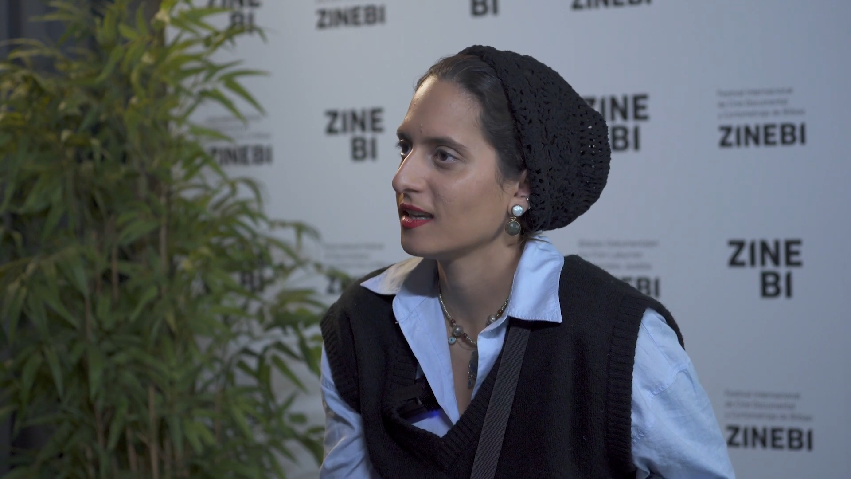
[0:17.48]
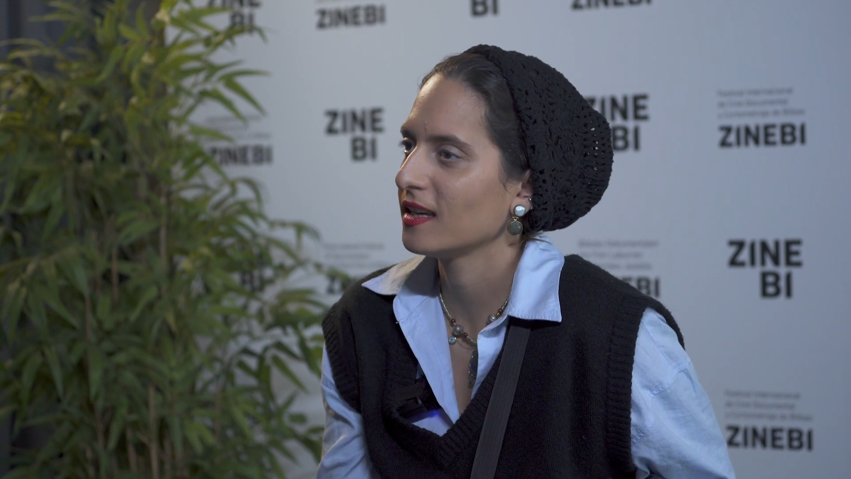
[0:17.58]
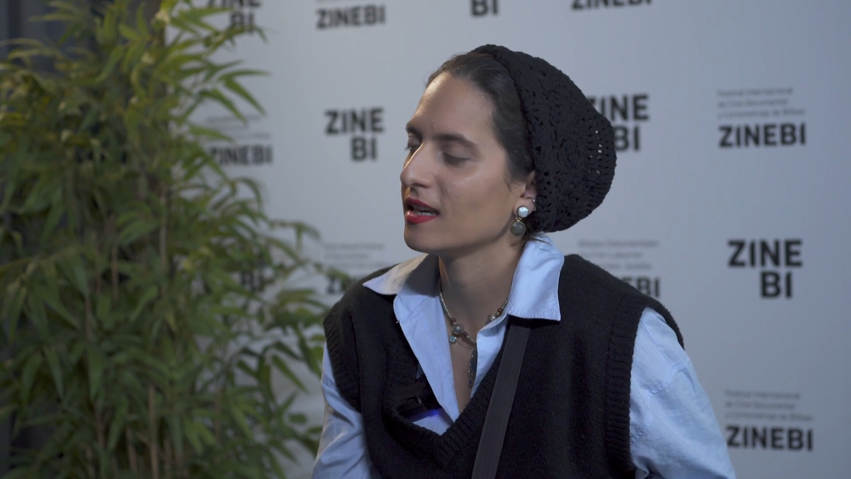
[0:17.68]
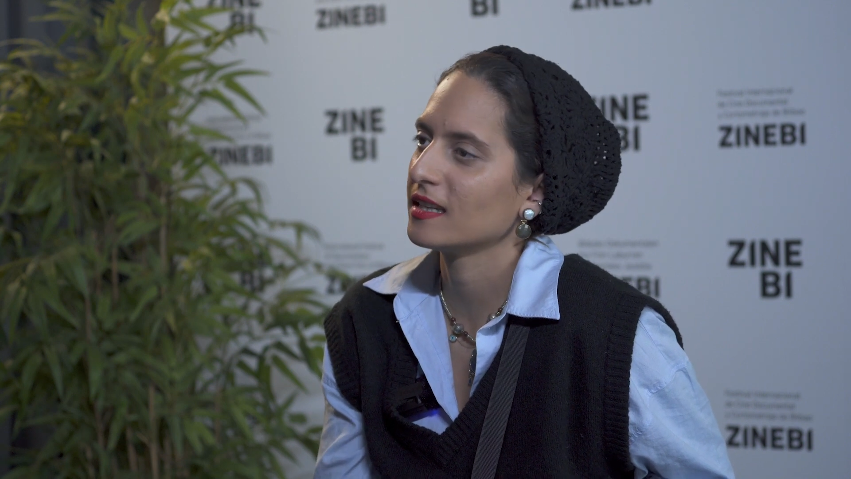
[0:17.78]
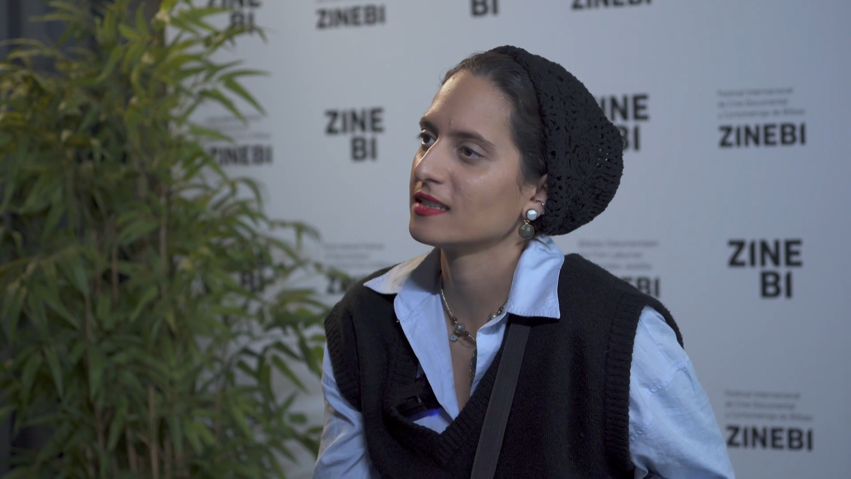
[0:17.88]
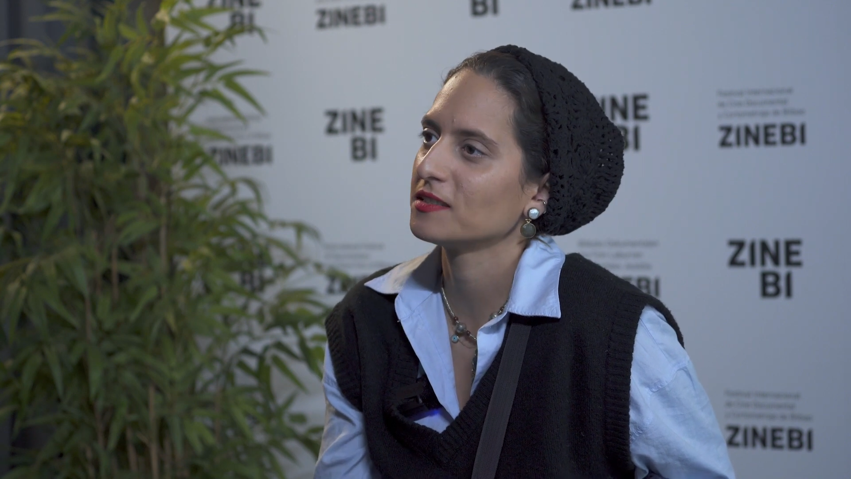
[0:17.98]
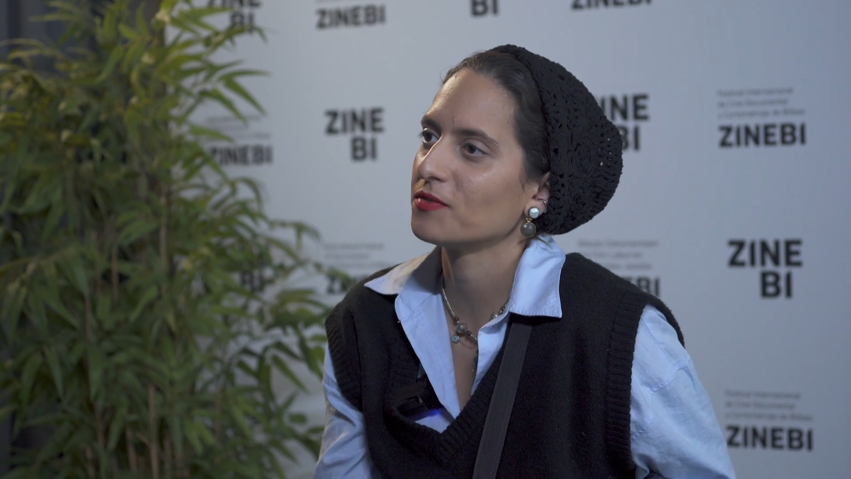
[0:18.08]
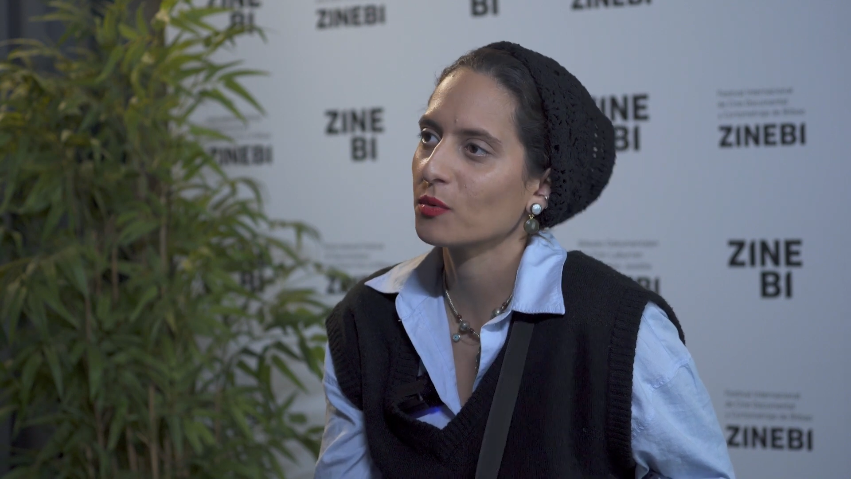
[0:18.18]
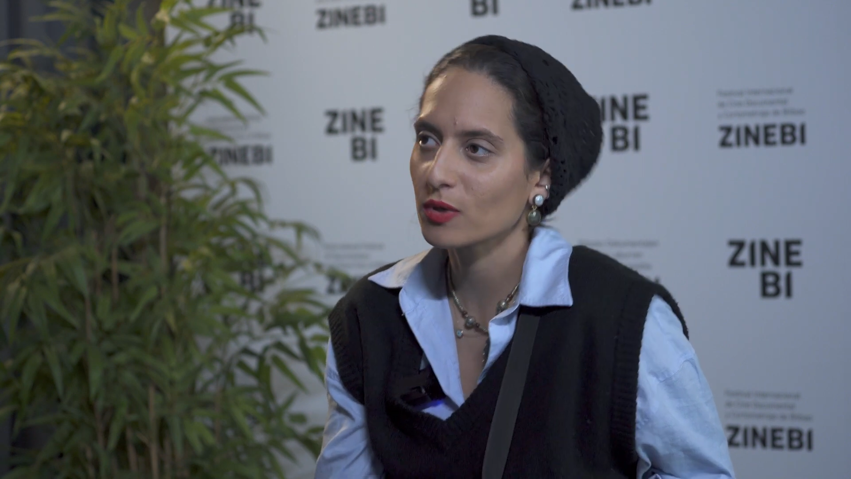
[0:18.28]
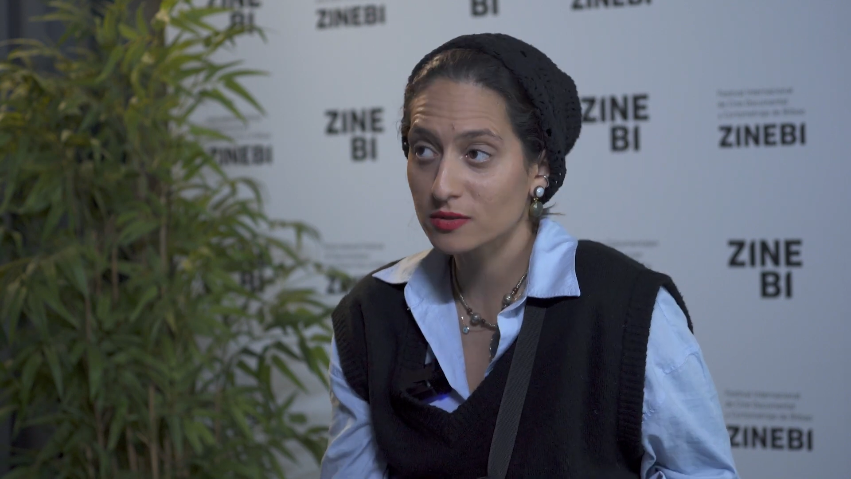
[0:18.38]
And
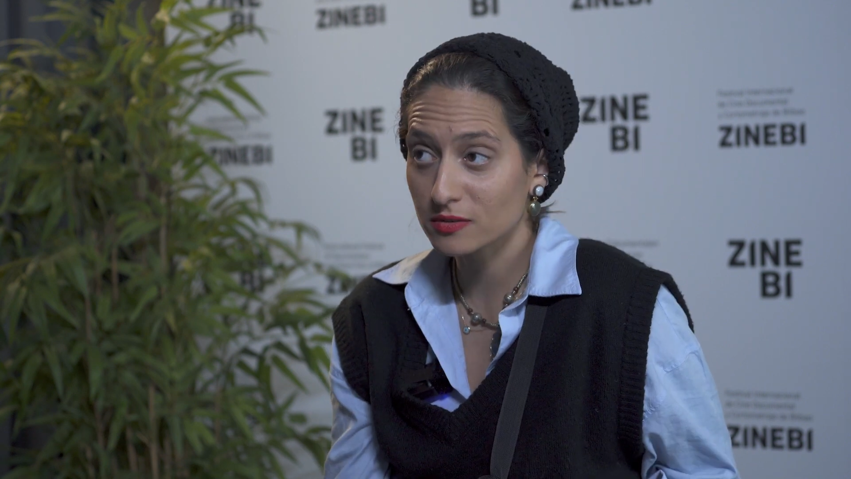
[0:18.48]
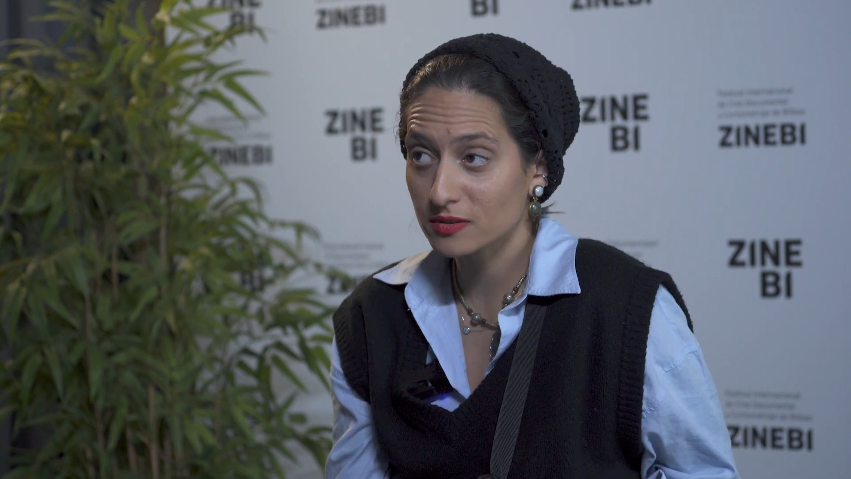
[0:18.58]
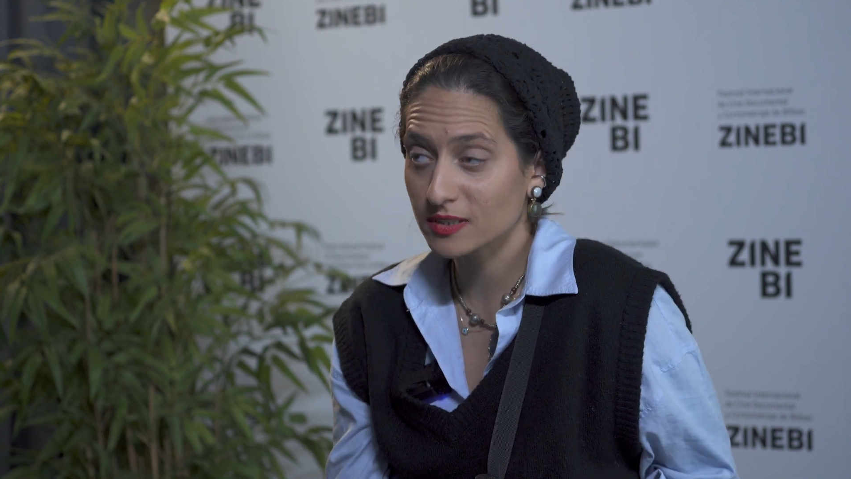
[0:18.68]
if I want to